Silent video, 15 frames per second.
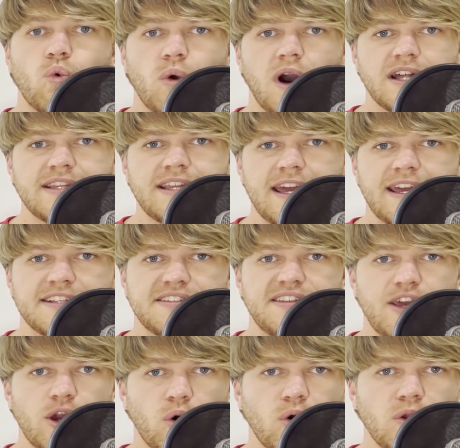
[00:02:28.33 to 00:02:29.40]
One is
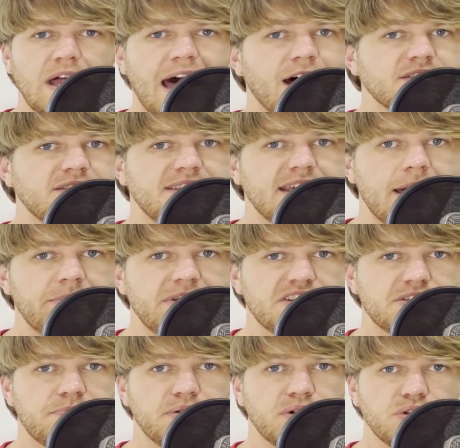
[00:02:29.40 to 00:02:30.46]
the all-out
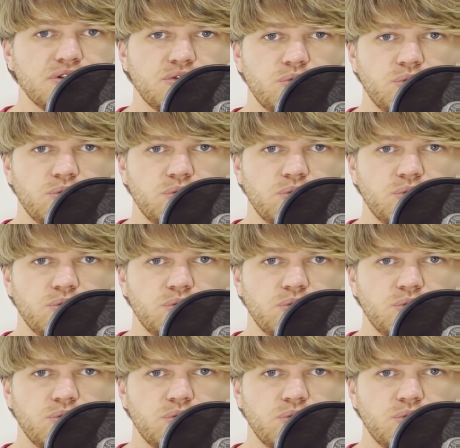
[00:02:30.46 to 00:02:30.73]
damage build,